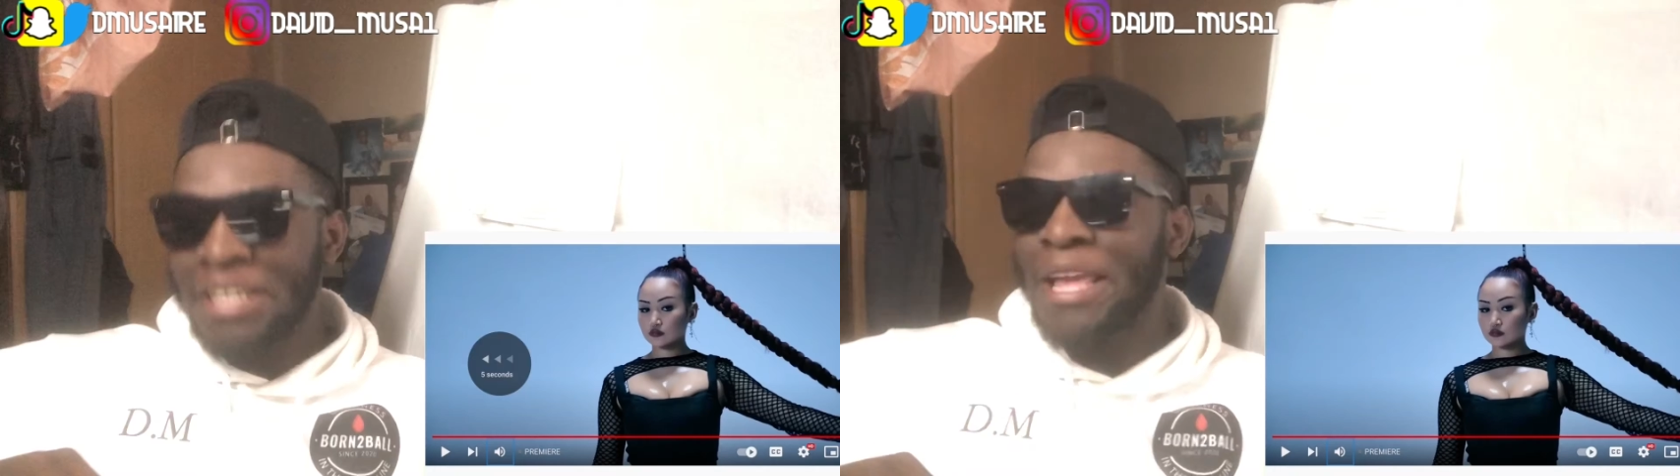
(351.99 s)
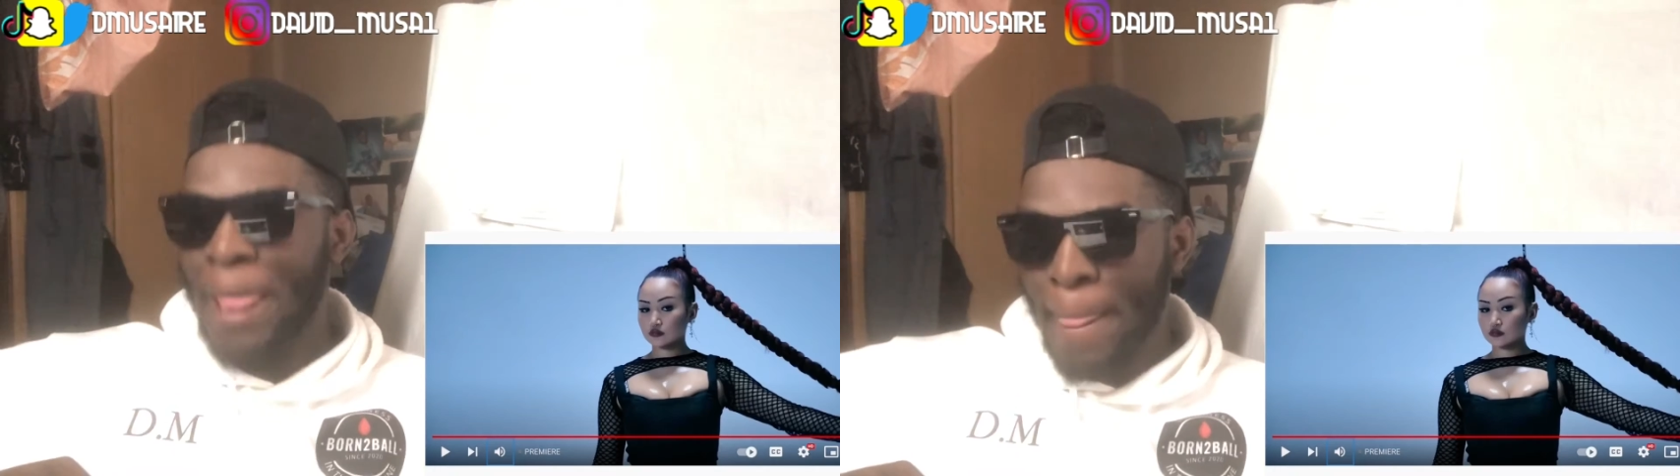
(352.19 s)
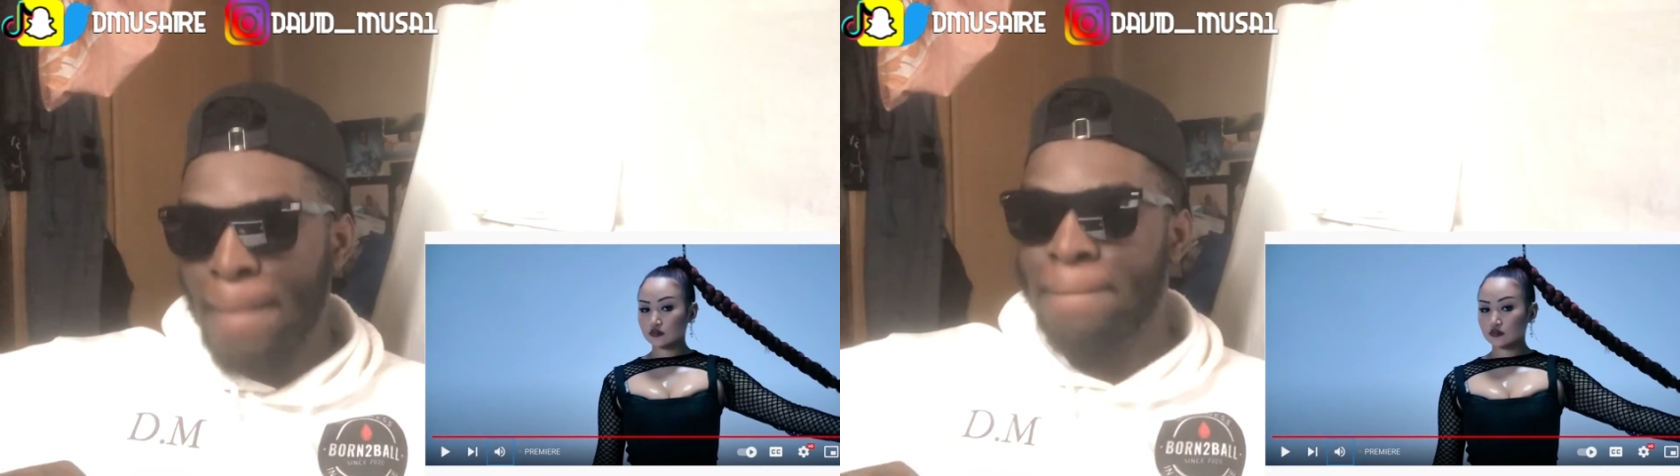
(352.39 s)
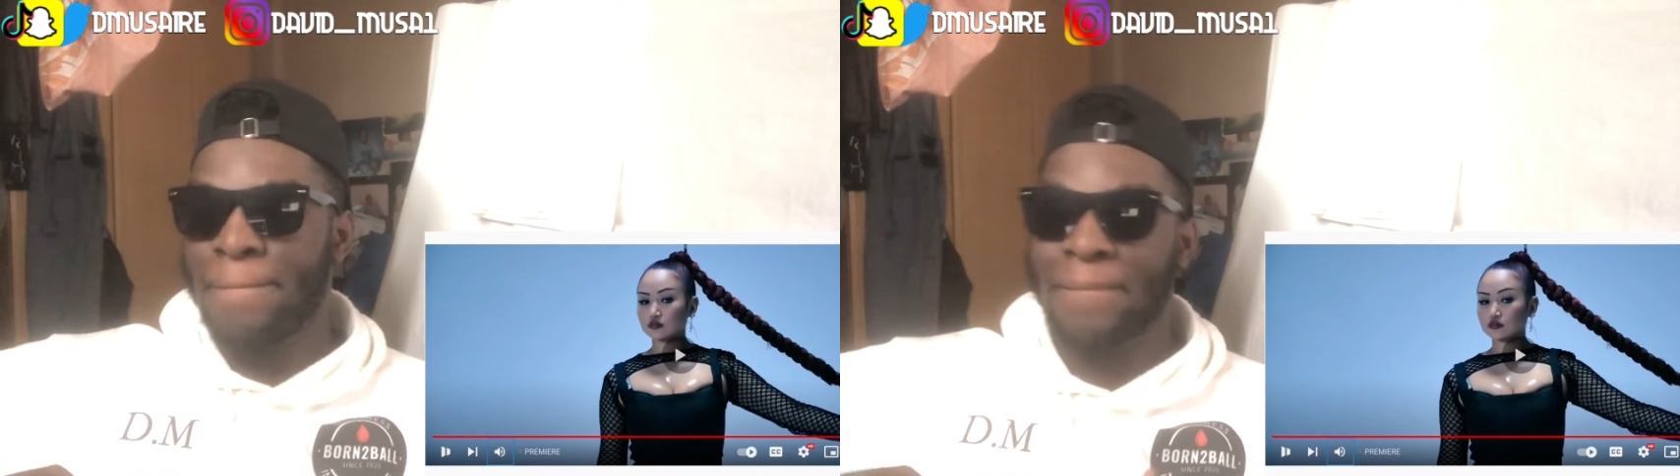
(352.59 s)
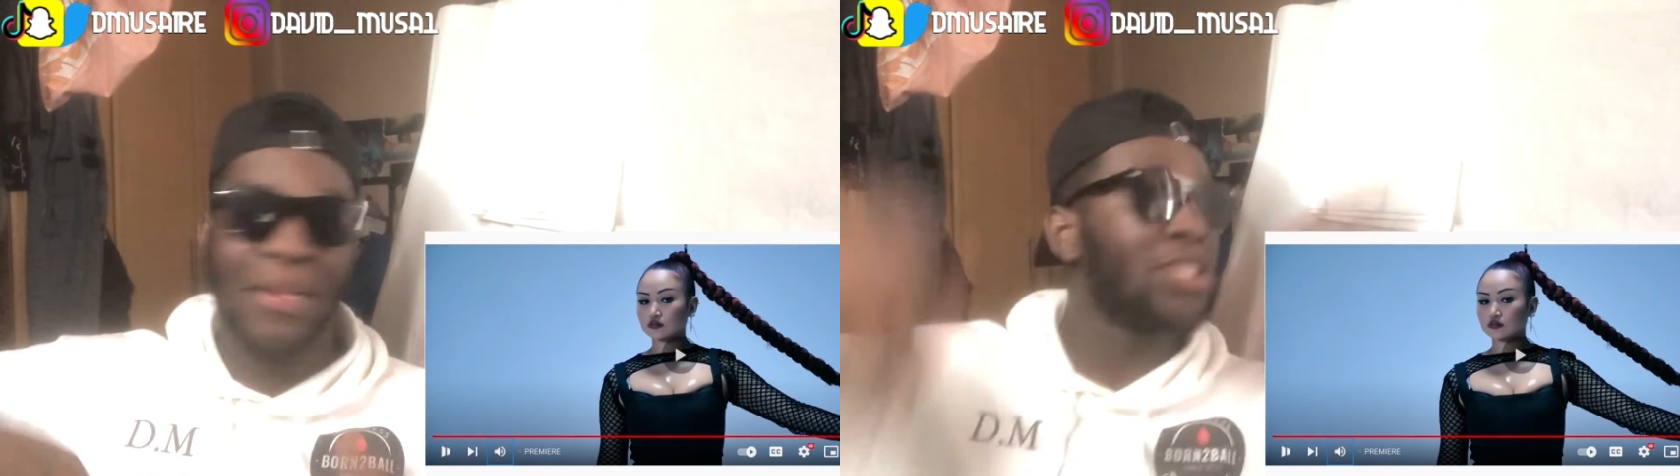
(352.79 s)
so tell
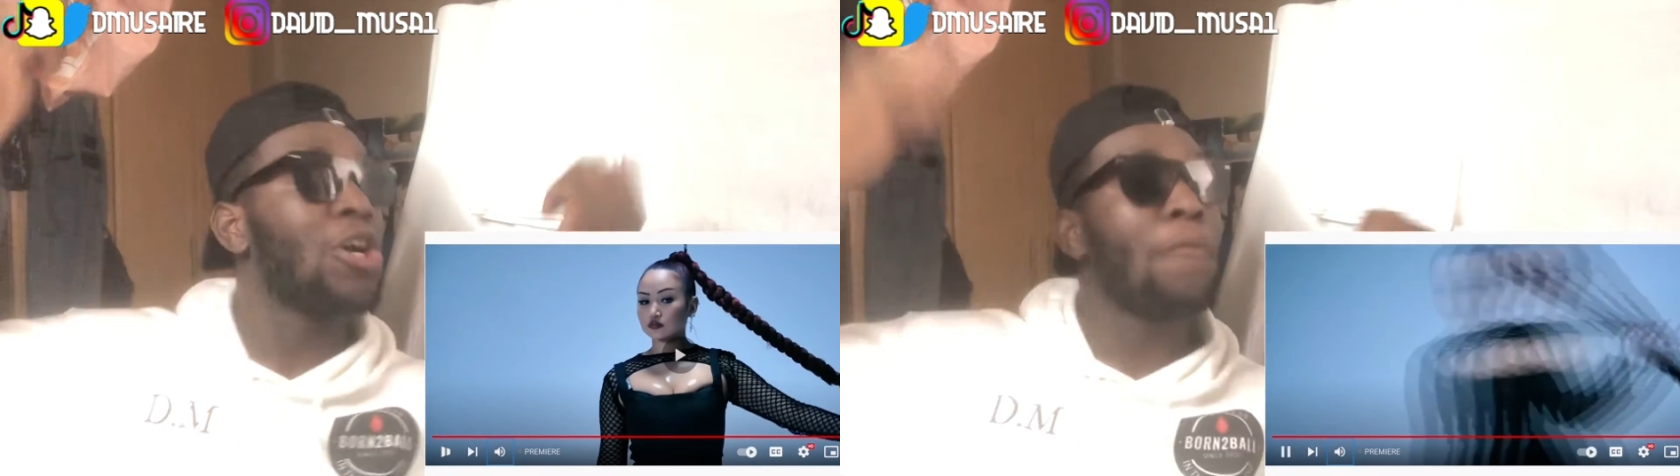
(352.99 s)
that chick to